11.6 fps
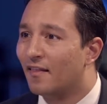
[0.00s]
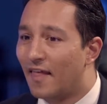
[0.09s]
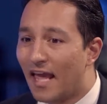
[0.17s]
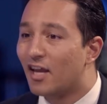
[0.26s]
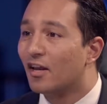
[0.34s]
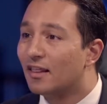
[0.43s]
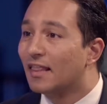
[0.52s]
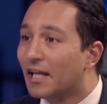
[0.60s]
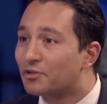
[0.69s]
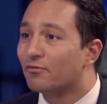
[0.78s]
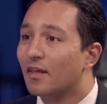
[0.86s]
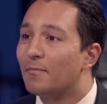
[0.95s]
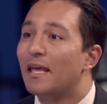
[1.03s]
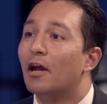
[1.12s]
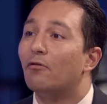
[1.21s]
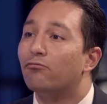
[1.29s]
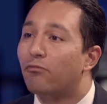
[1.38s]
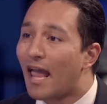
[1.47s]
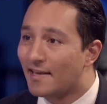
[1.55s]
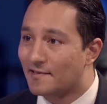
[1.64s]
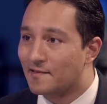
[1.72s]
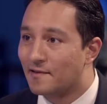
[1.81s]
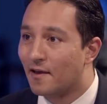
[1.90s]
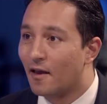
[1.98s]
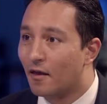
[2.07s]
They could literally be erased